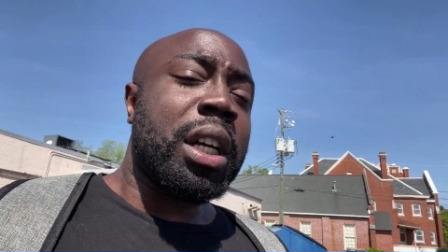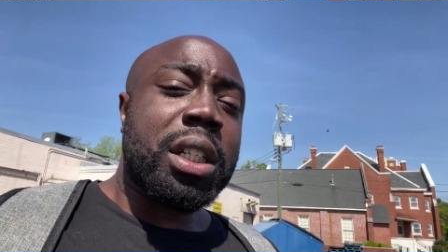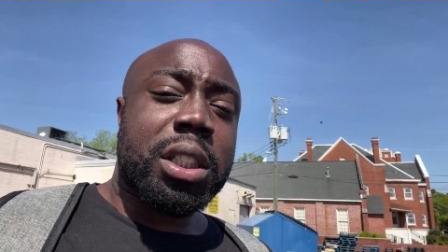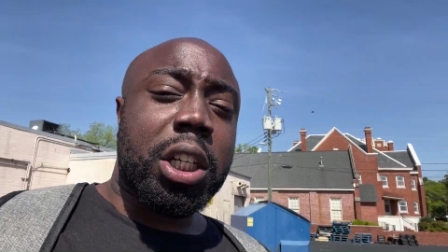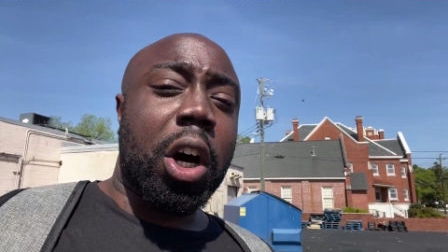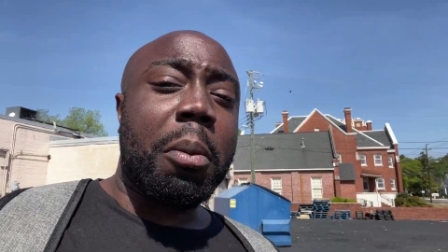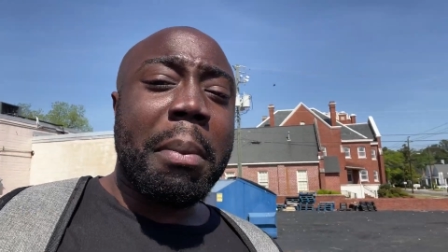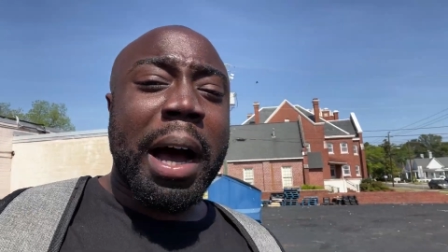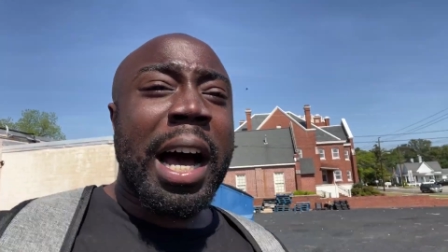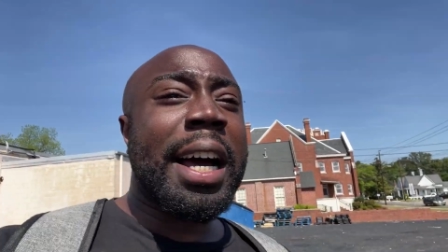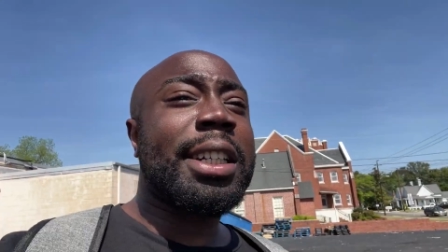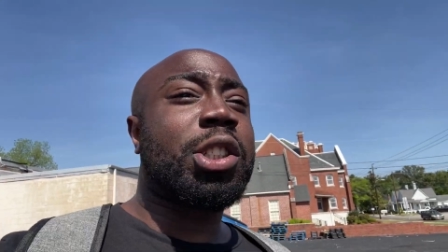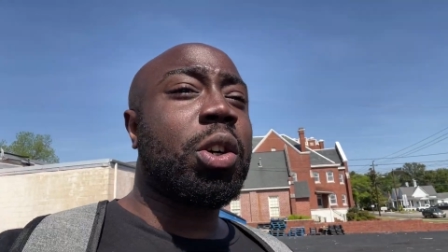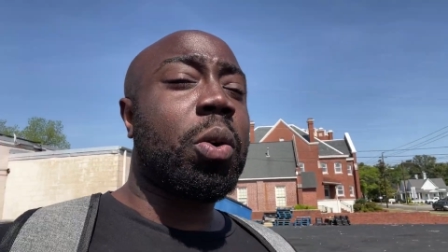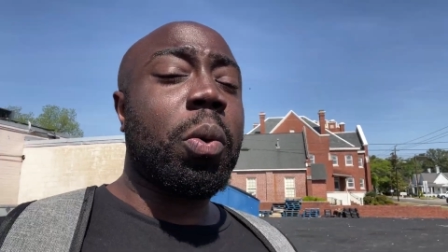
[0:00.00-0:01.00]
So
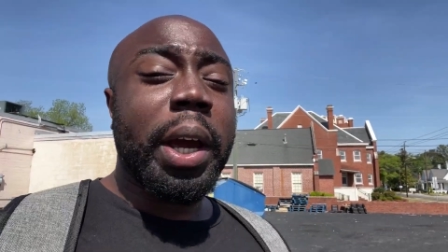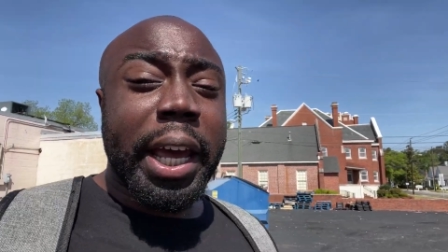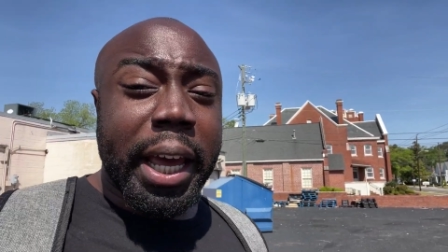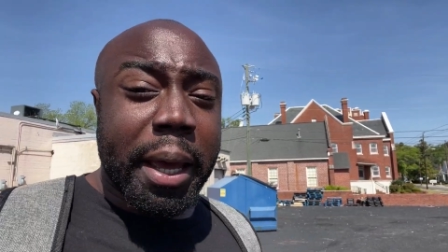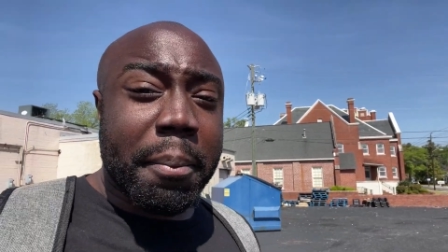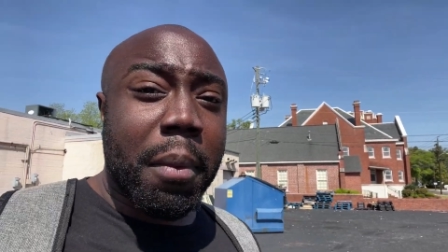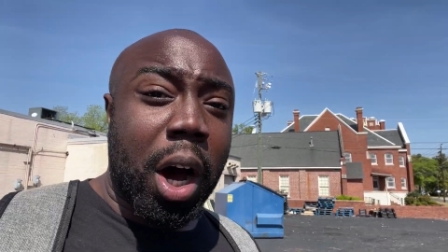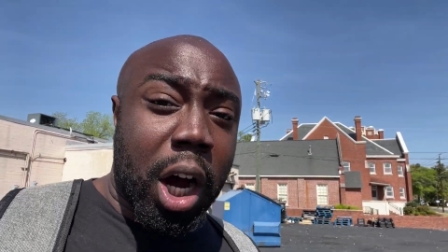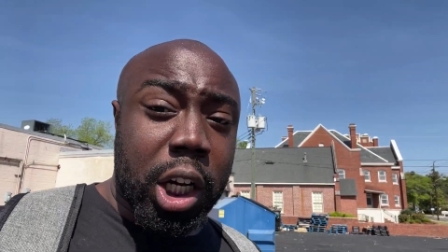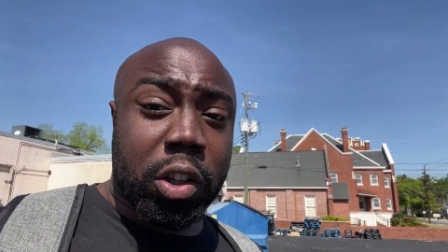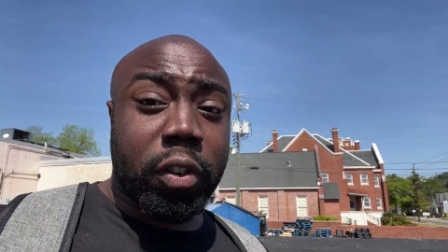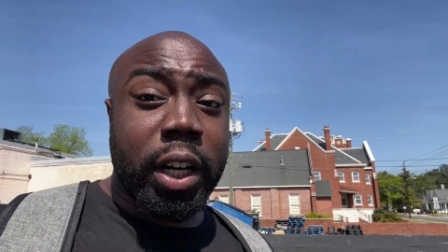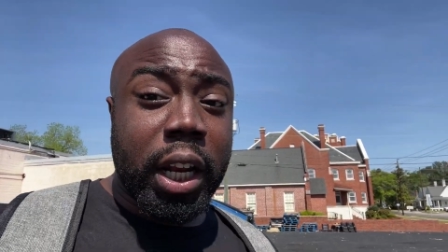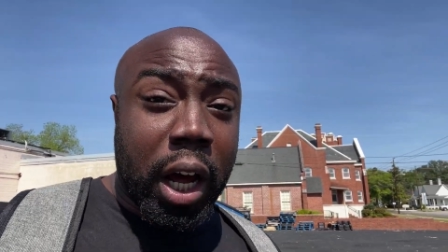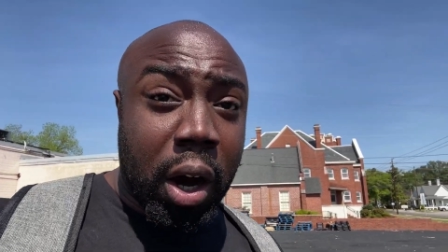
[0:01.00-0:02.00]
mind you, we in Mar
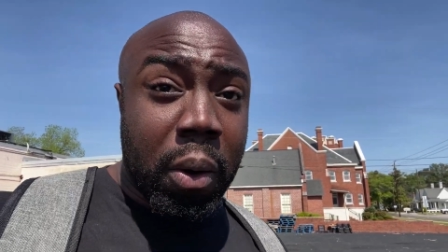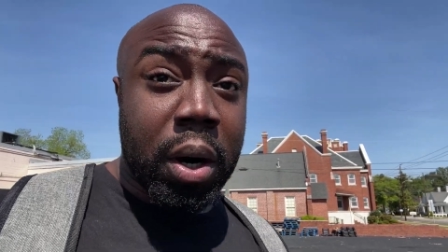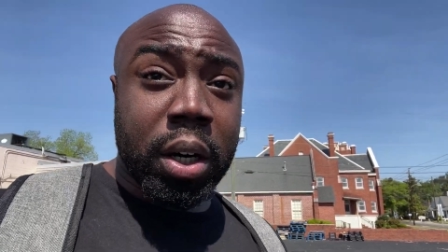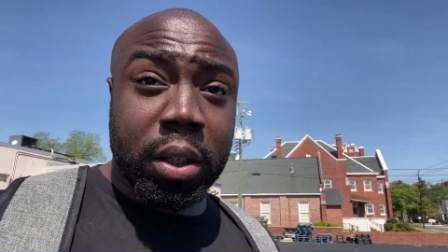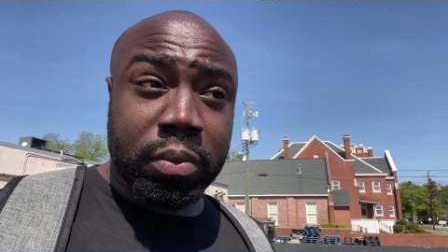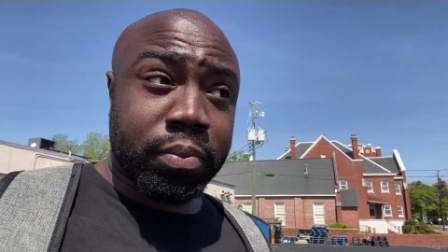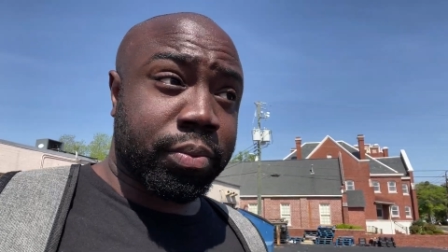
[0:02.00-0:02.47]
3 Lower.